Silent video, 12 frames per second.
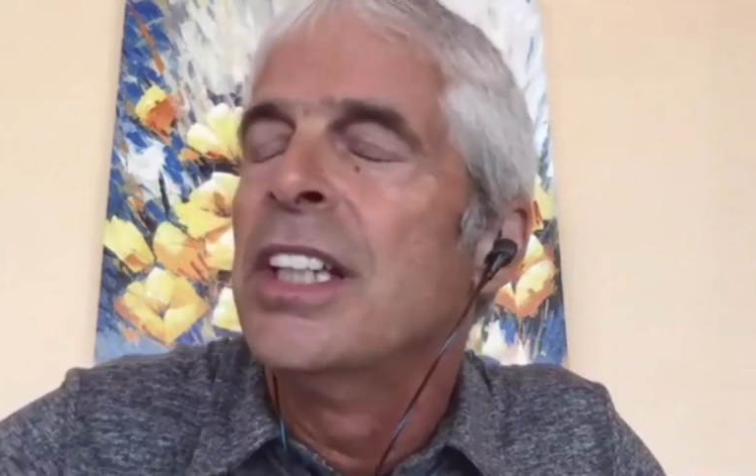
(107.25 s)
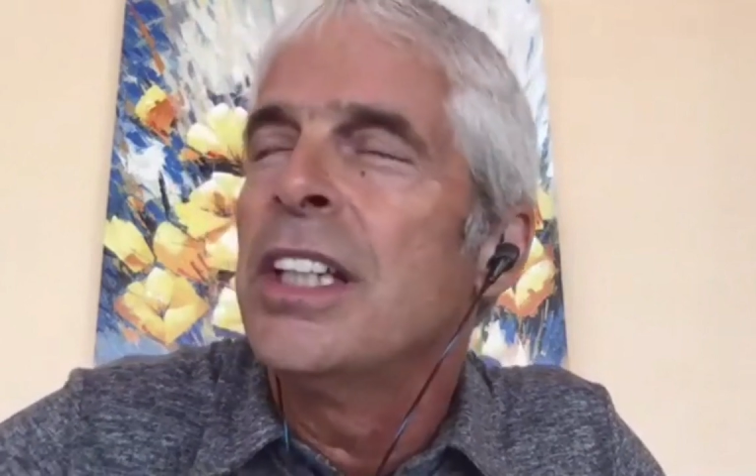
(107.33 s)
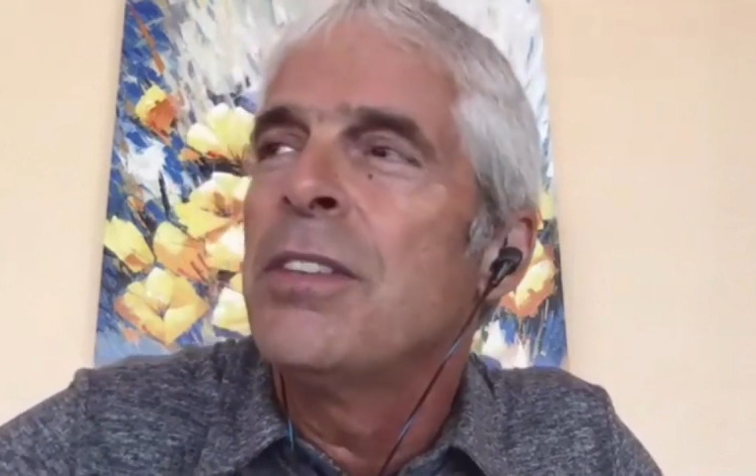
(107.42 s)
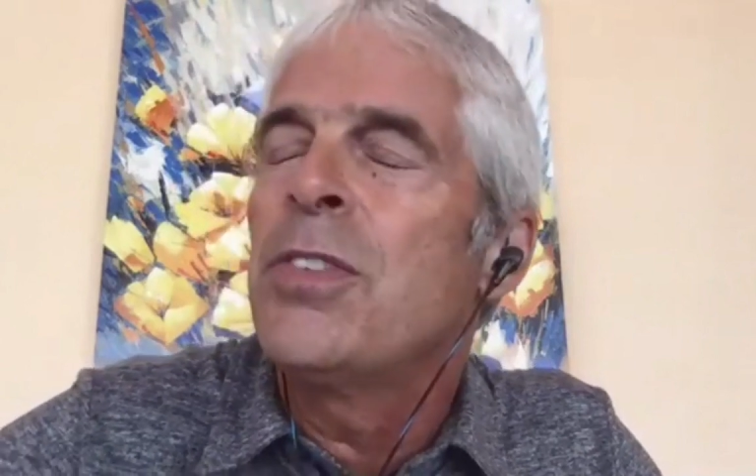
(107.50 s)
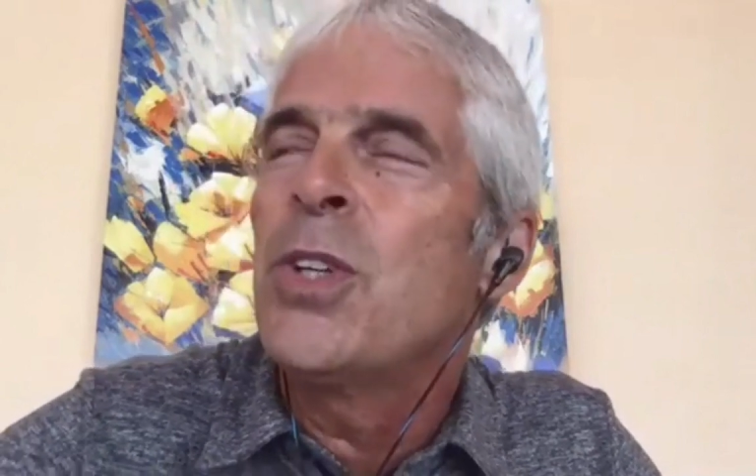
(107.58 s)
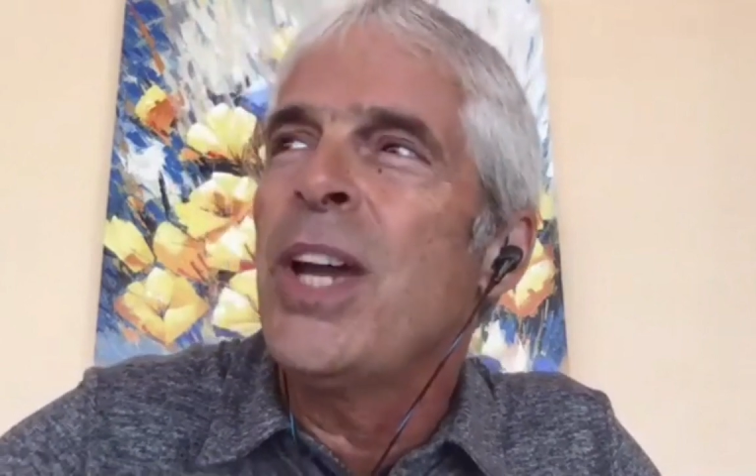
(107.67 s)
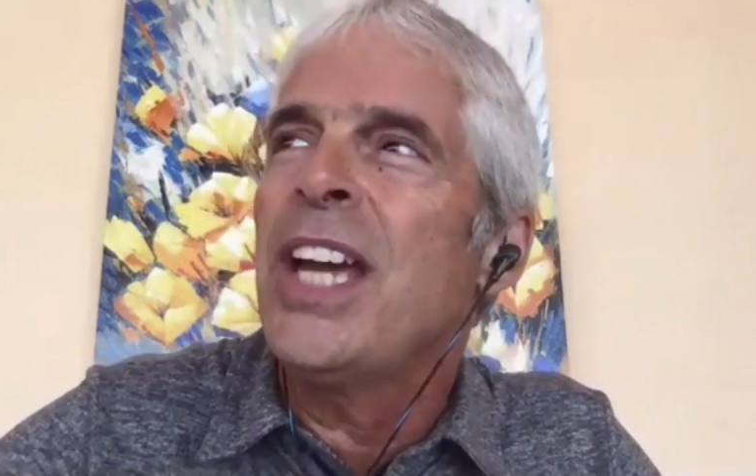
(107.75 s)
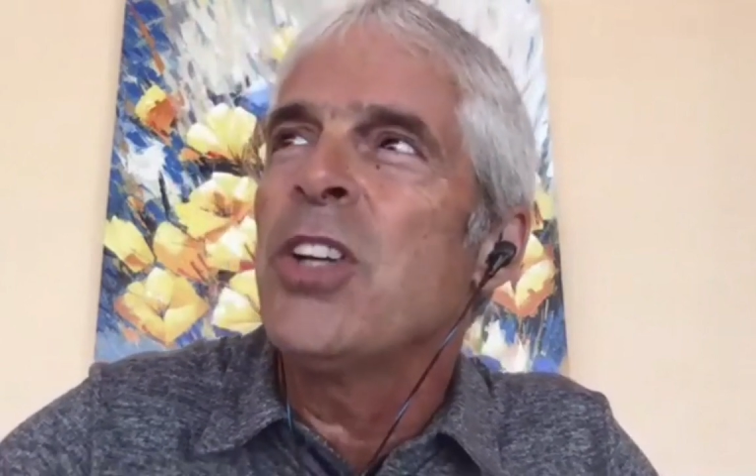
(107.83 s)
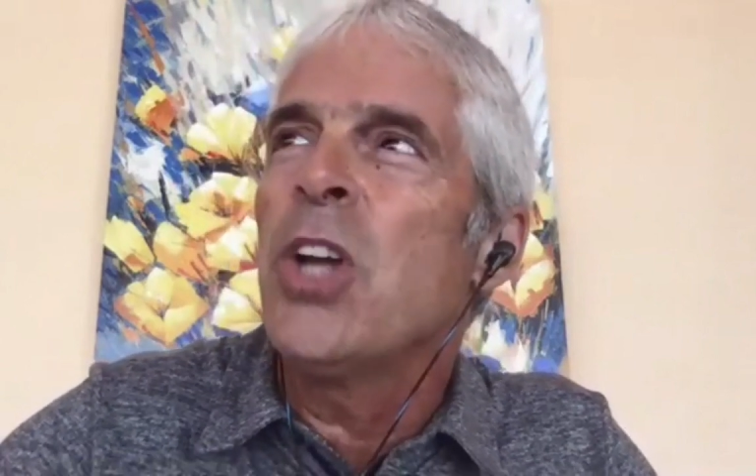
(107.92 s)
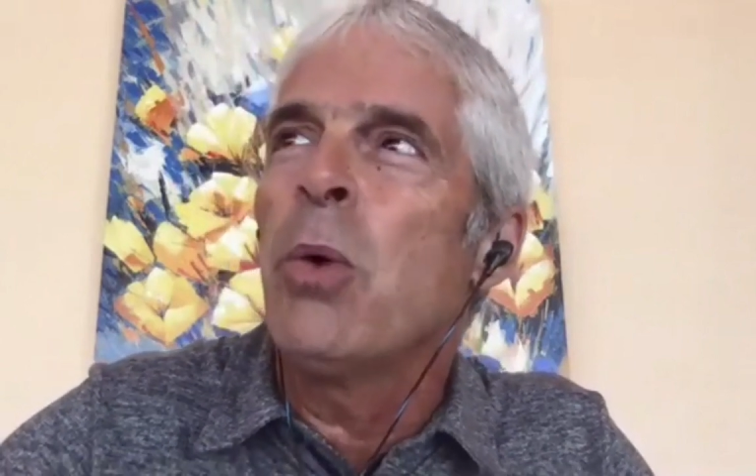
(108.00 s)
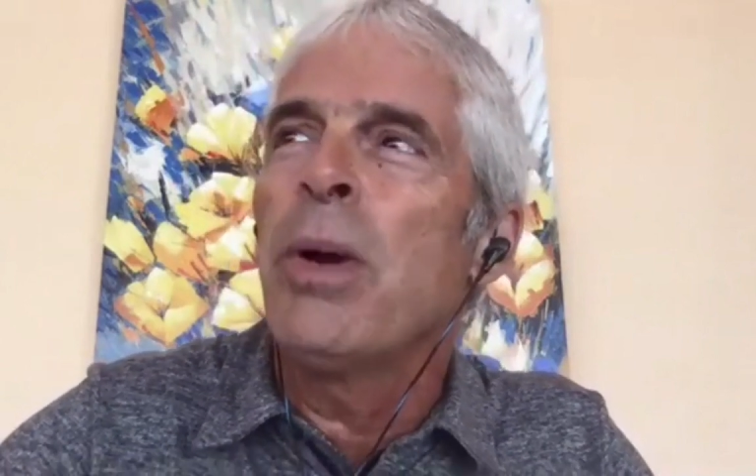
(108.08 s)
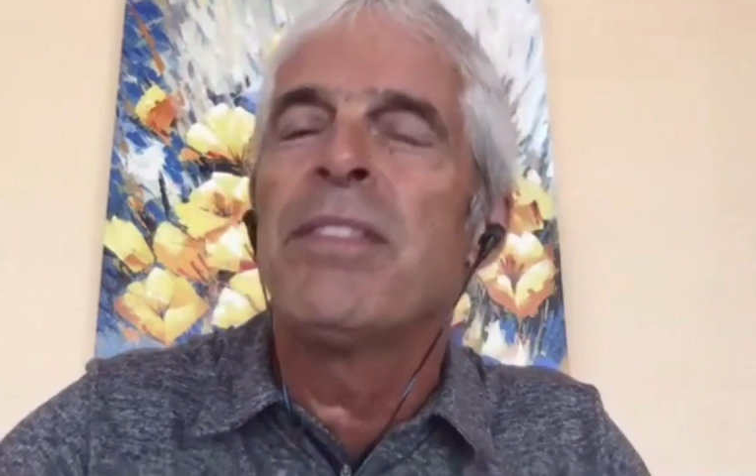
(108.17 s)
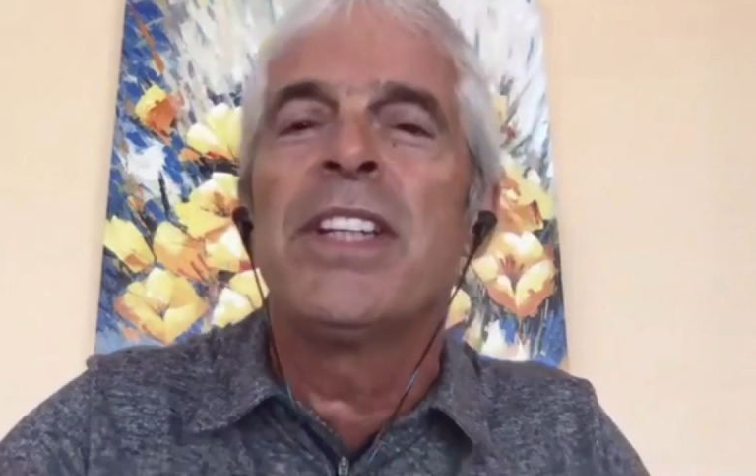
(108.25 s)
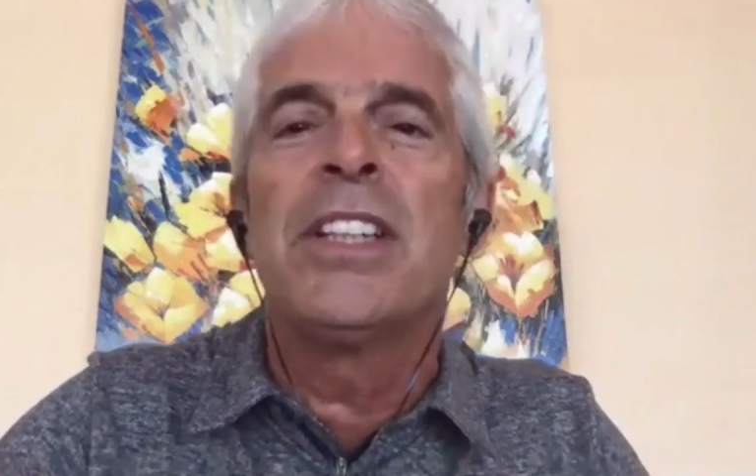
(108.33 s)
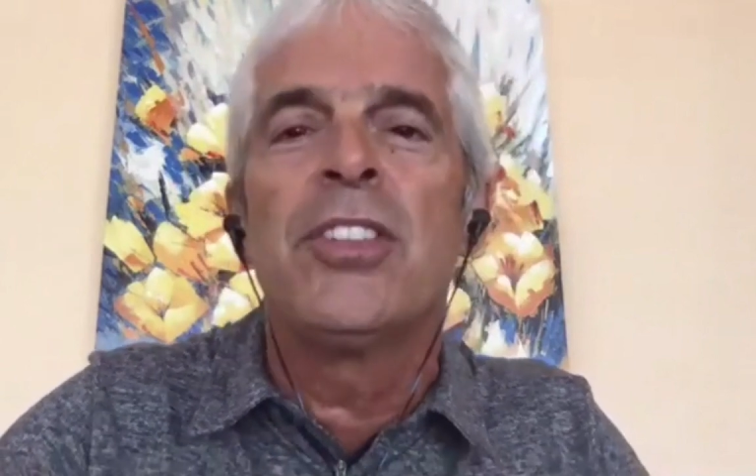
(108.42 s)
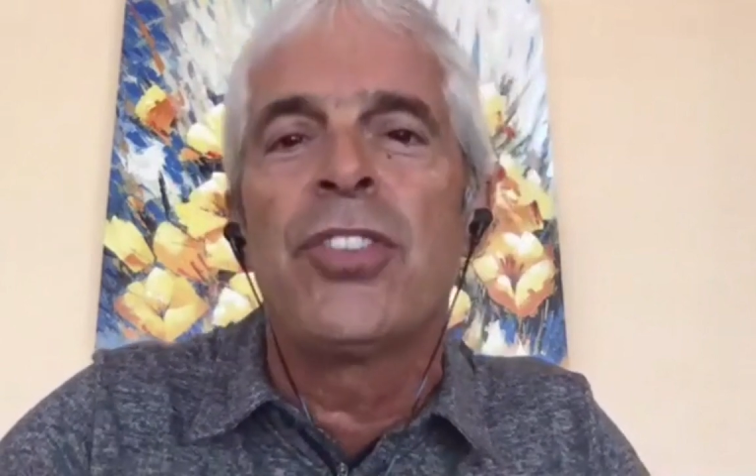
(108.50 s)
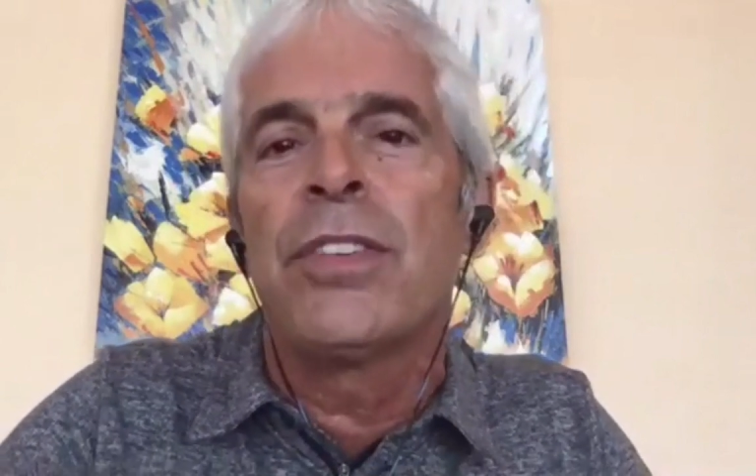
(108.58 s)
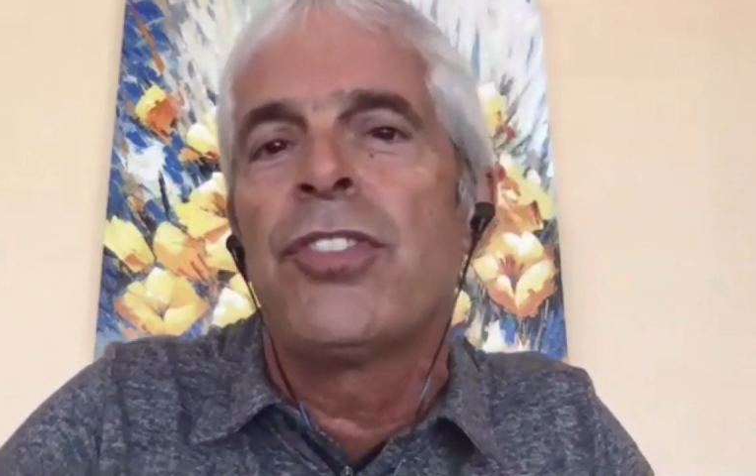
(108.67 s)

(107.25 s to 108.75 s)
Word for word: if you had no evidence of